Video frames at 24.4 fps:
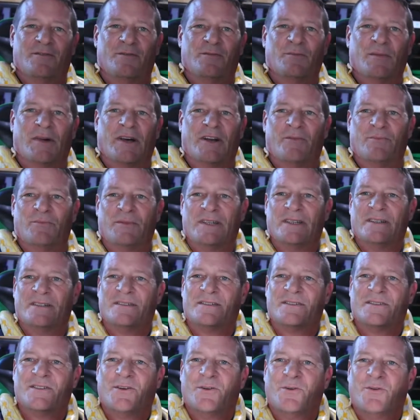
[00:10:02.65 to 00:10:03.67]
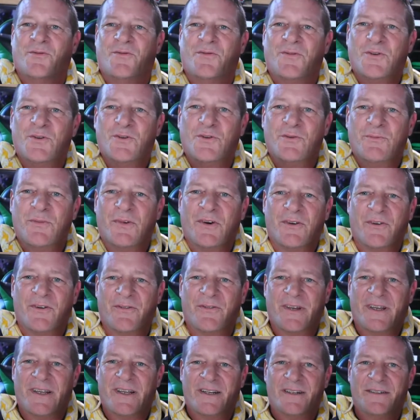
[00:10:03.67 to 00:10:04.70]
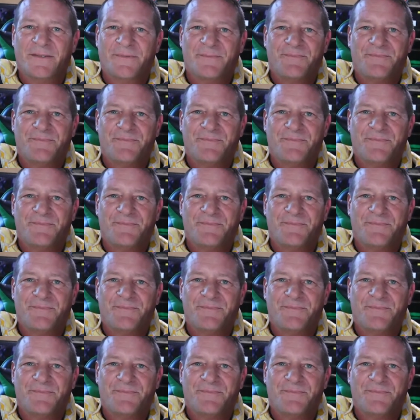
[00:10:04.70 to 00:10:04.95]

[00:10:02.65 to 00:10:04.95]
about him being so food motivated.